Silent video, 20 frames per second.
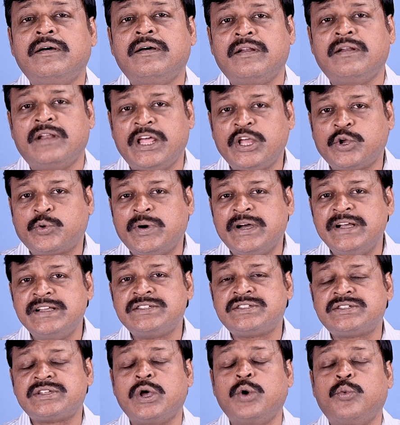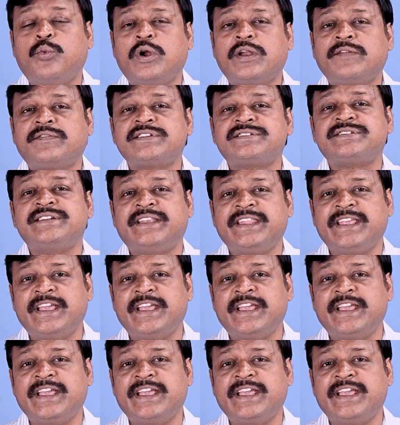Likewise, one of the city